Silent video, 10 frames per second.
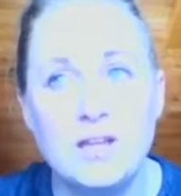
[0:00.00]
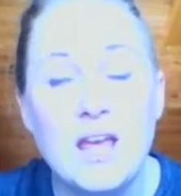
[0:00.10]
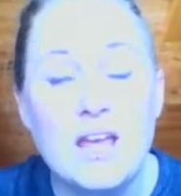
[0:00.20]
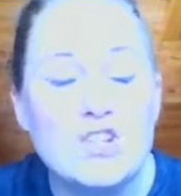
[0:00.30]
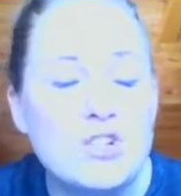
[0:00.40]

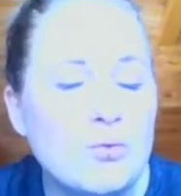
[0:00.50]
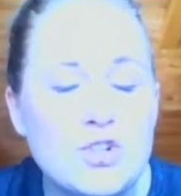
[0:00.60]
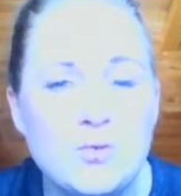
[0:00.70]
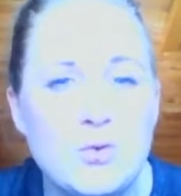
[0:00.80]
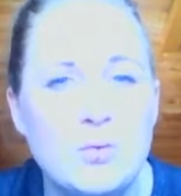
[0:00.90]
engage in
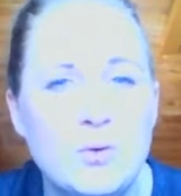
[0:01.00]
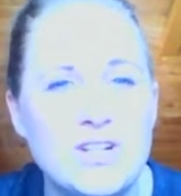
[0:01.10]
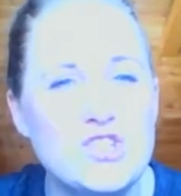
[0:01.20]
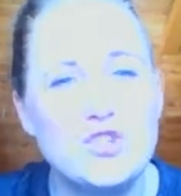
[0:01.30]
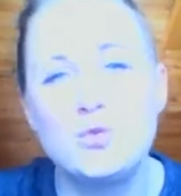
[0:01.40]
ritual
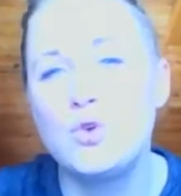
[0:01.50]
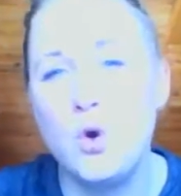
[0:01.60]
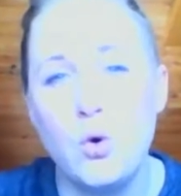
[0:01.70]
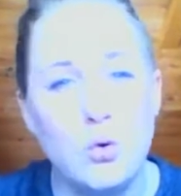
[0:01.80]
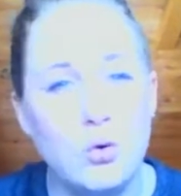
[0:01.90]
when it's too
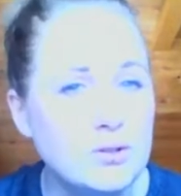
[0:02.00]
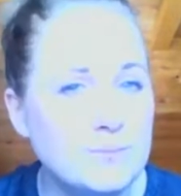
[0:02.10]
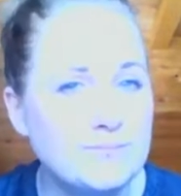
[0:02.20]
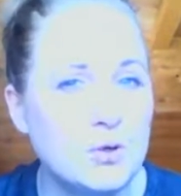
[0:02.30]
cold,